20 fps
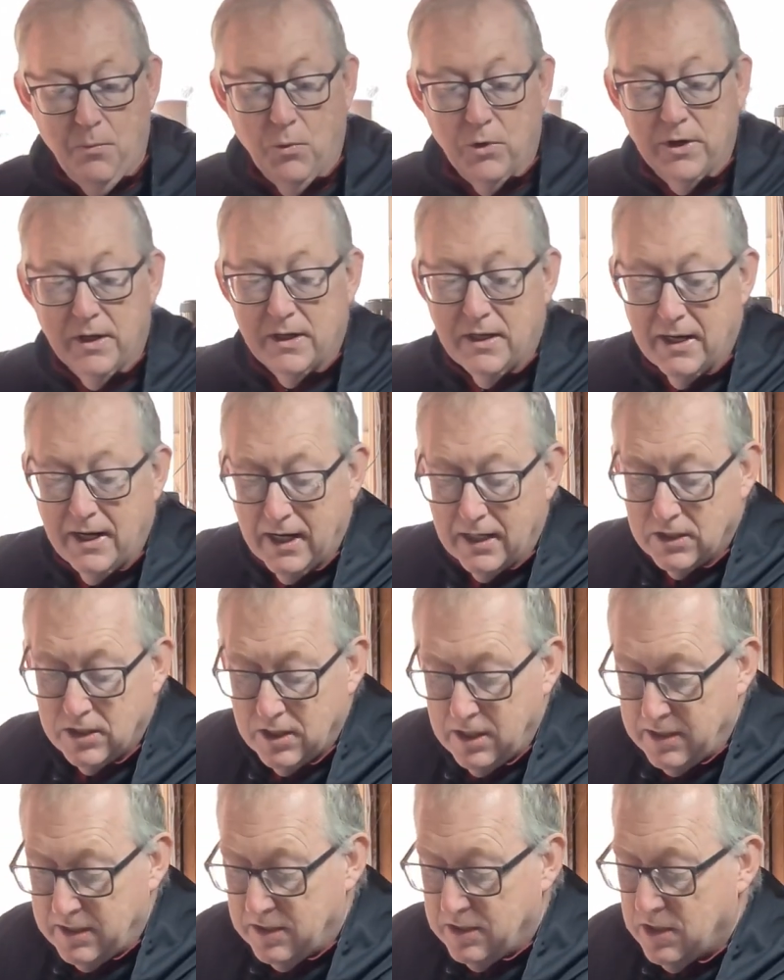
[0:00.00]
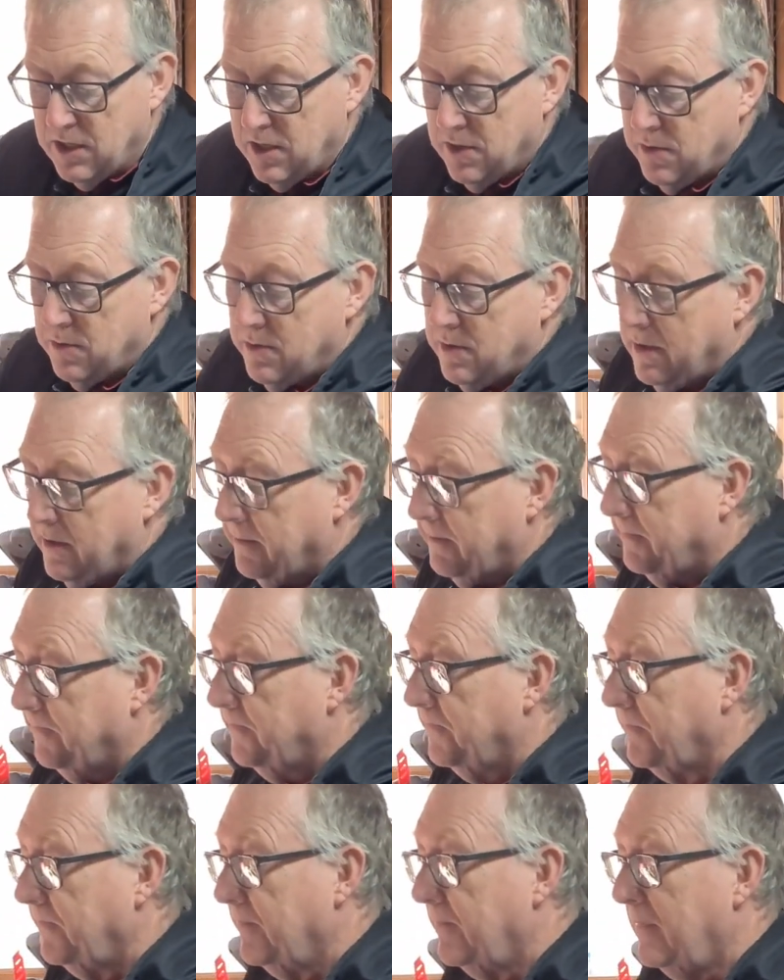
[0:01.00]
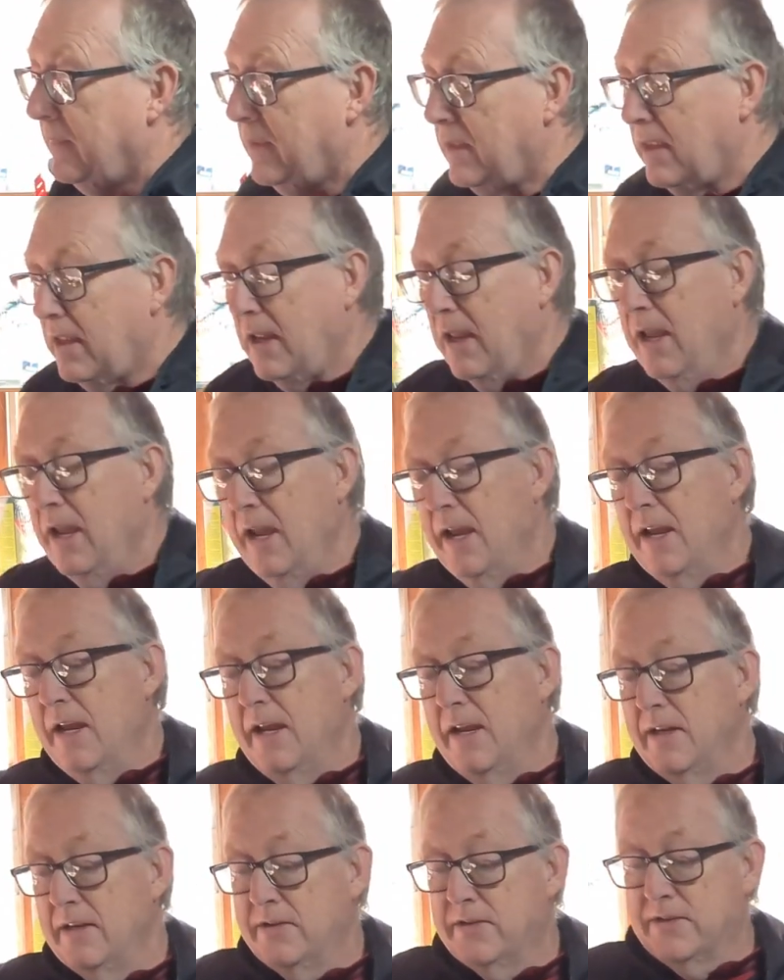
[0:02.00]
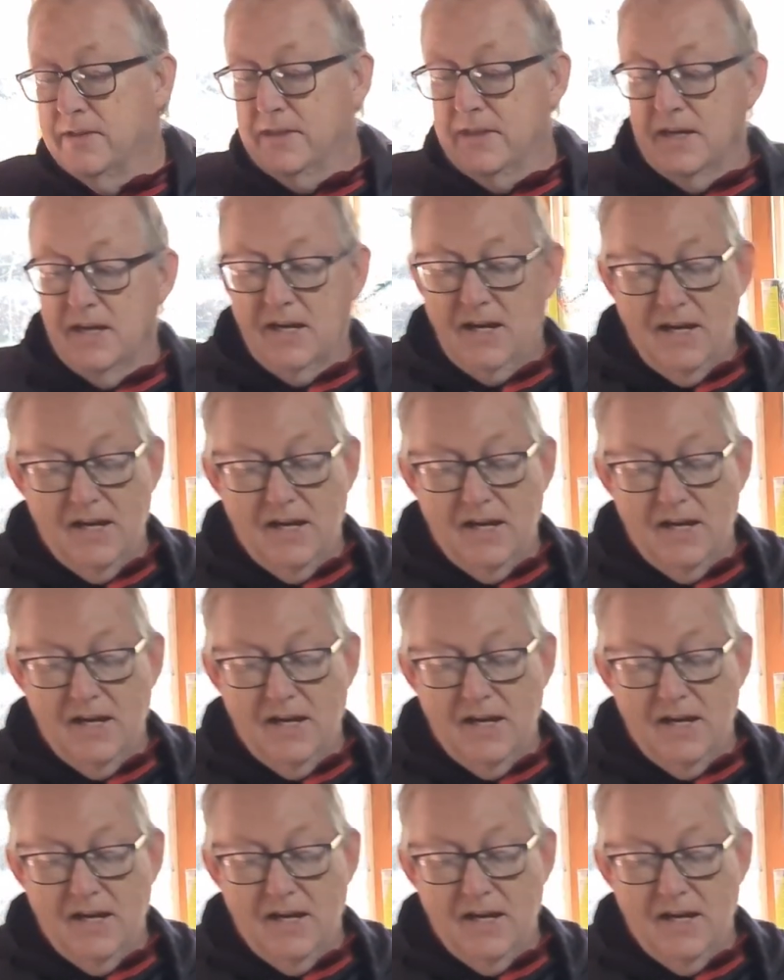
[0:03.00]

And what I can actually do is